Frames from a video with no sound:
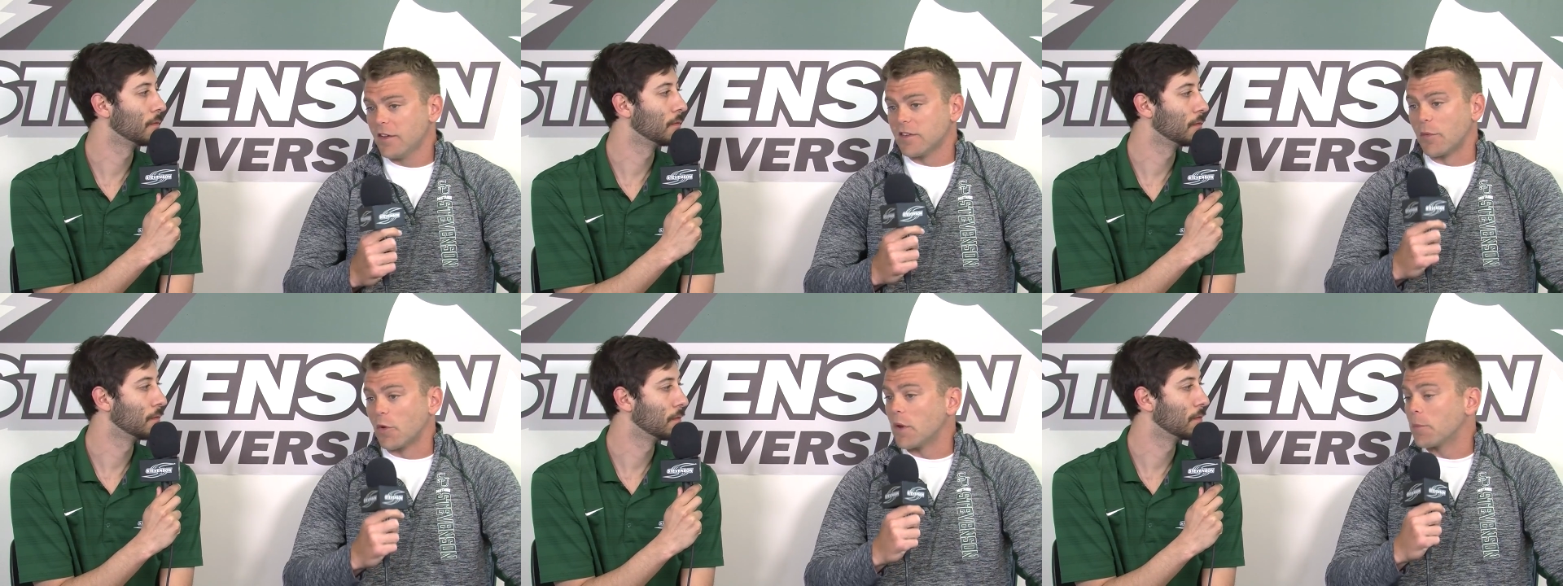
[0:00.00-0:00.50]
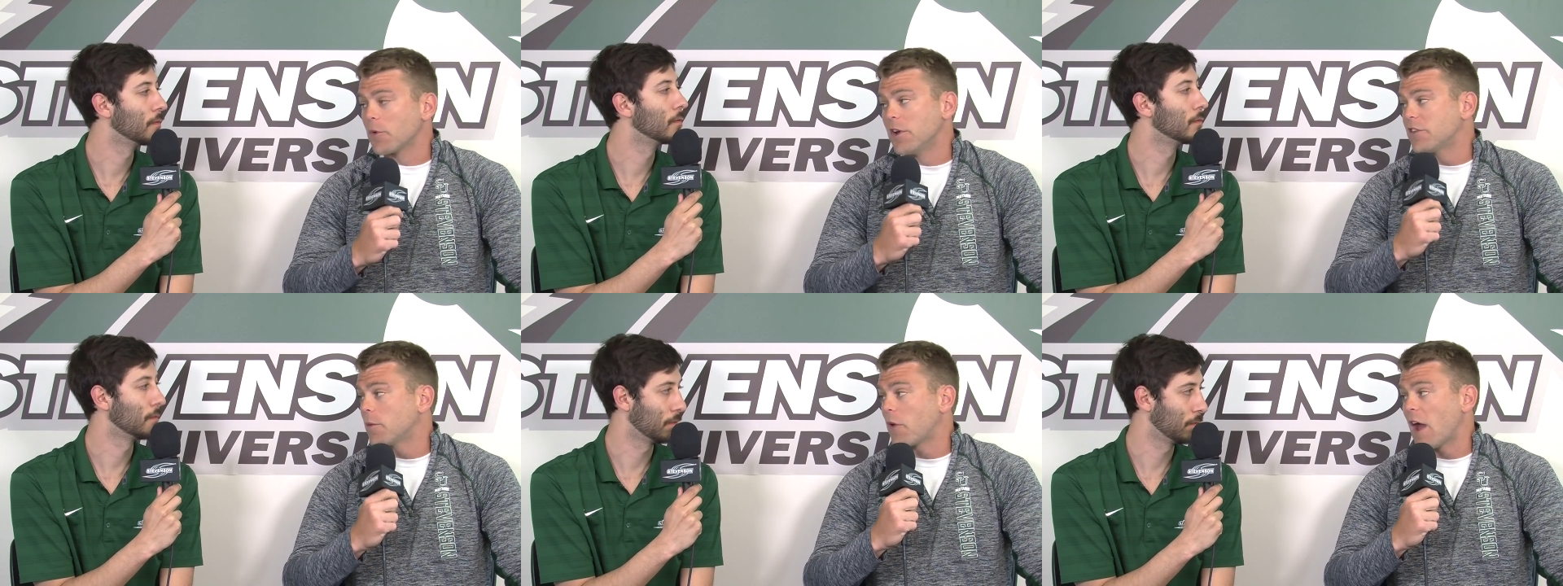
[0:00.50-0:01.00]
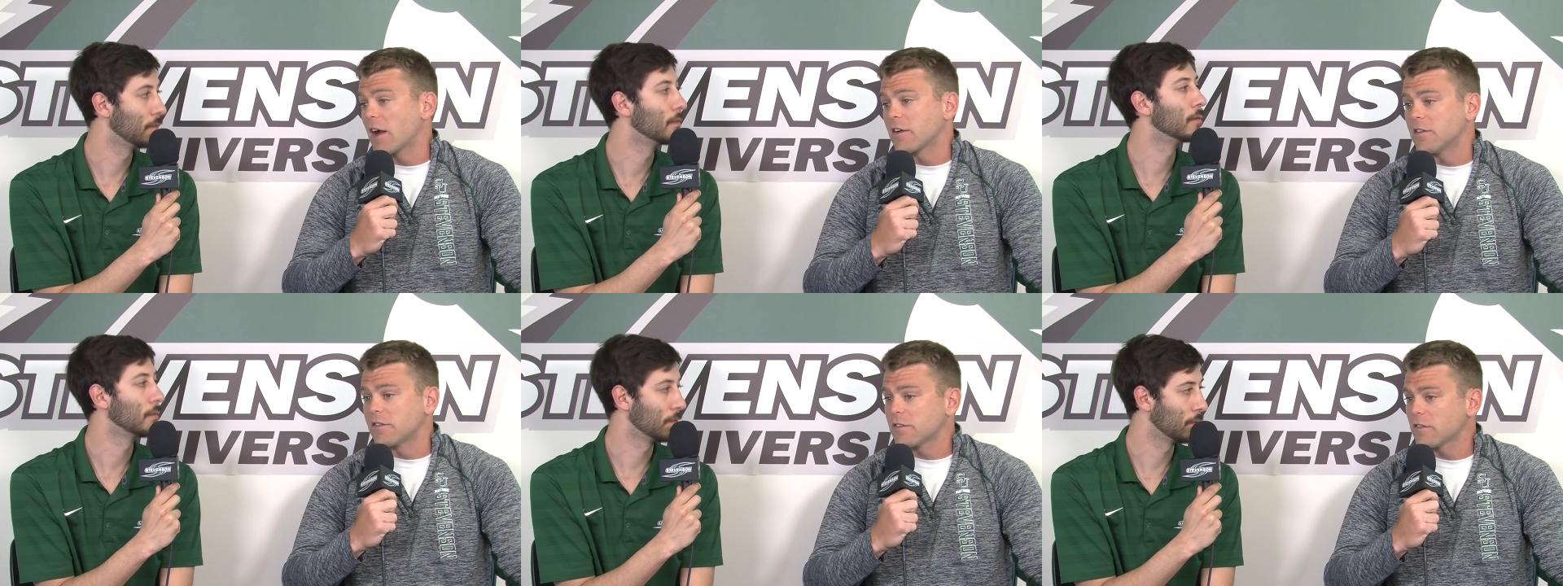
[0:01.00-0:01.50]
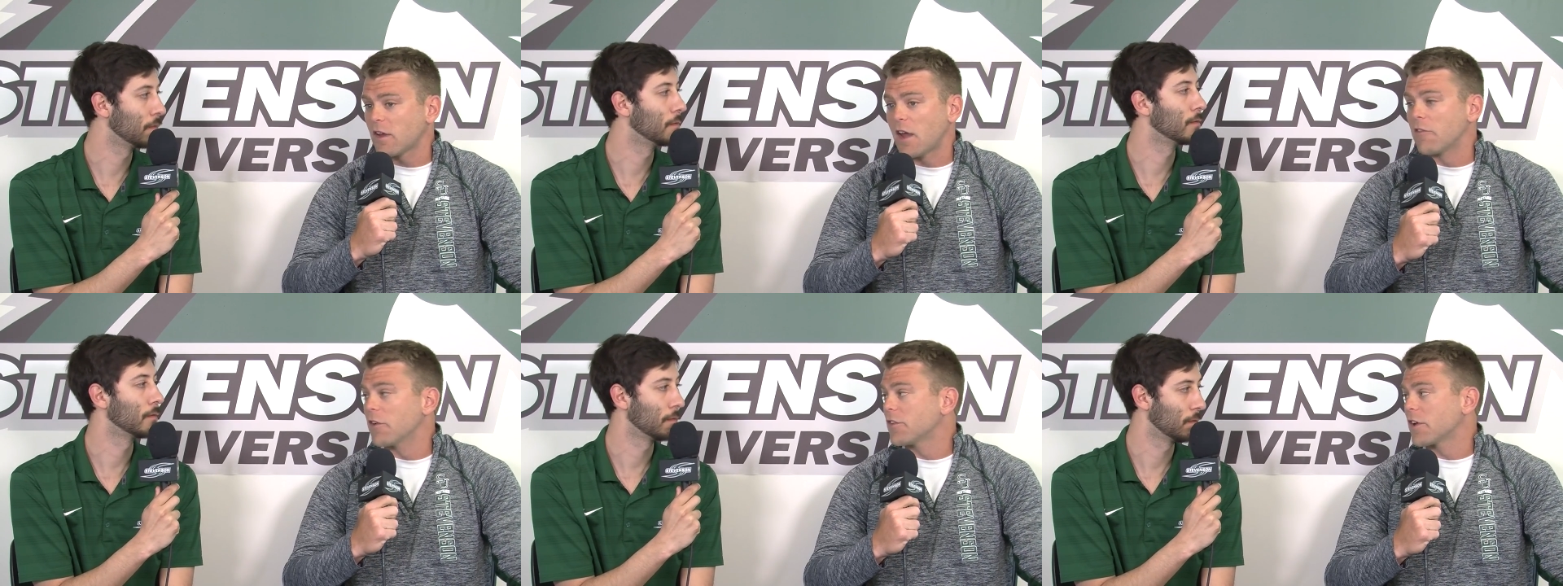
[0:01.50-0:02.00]
Speaker 1: something we preach and practice
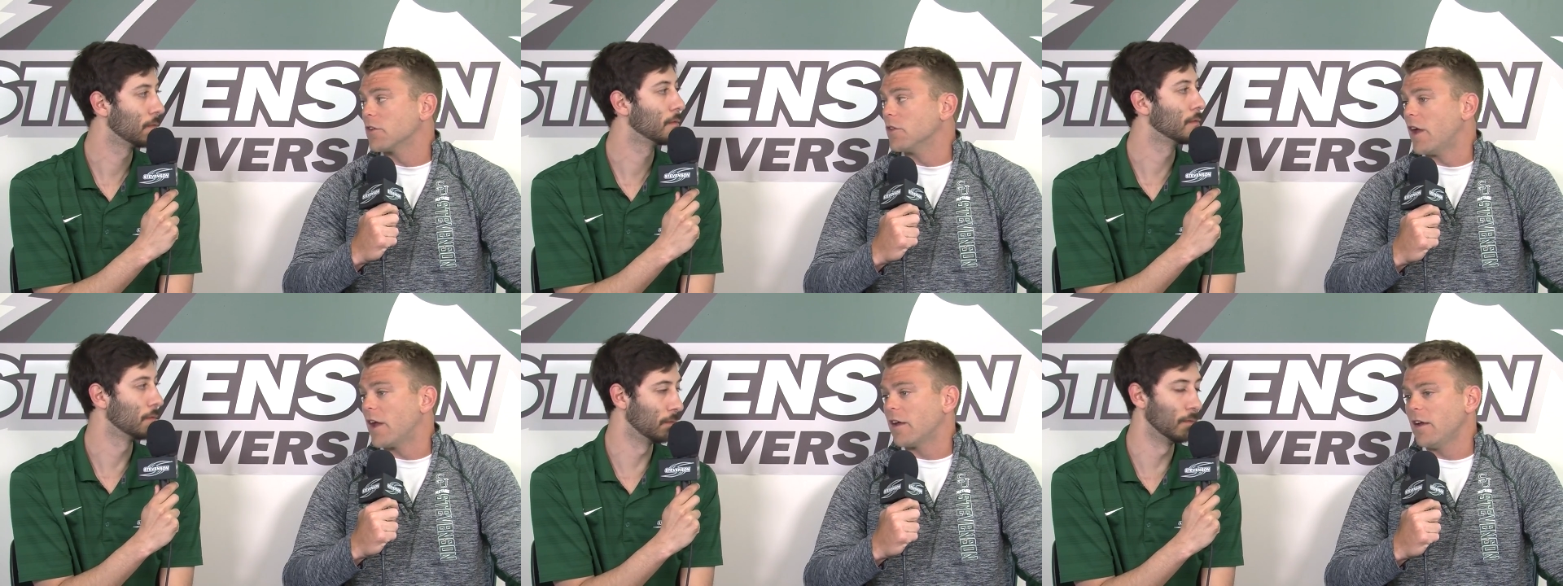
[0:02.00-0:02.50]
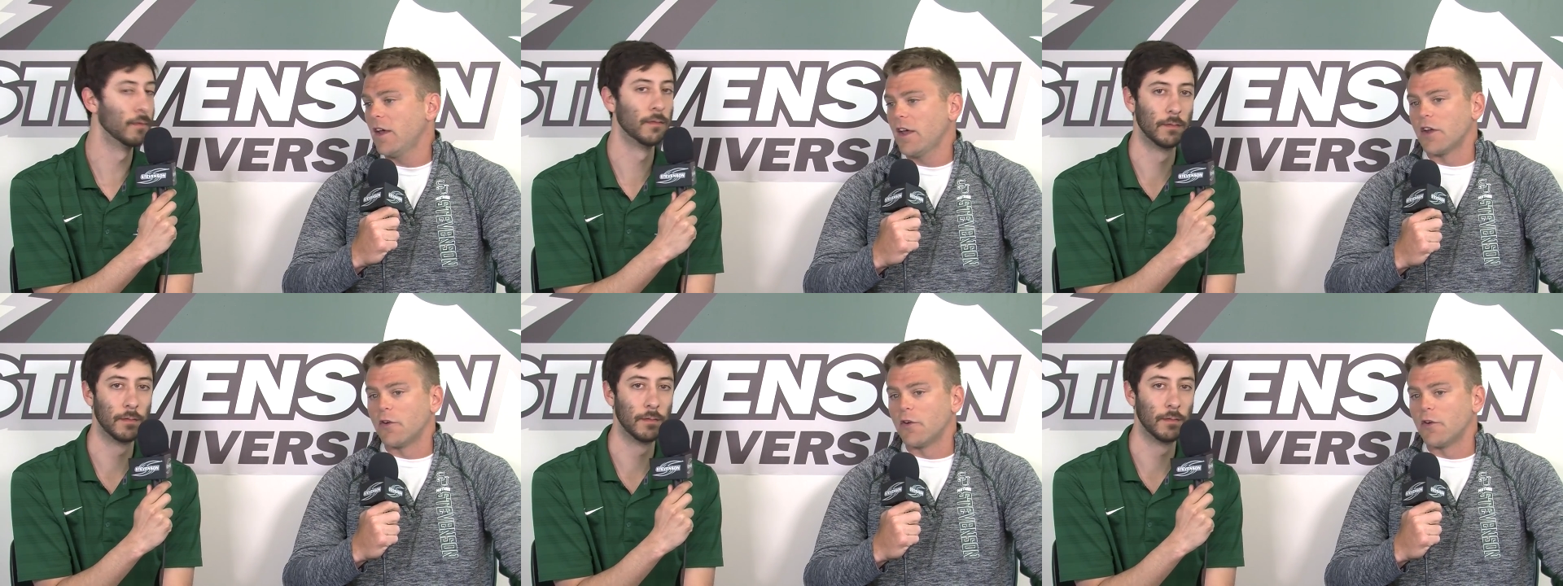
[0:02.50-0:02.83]
every single day. Mm-hmm.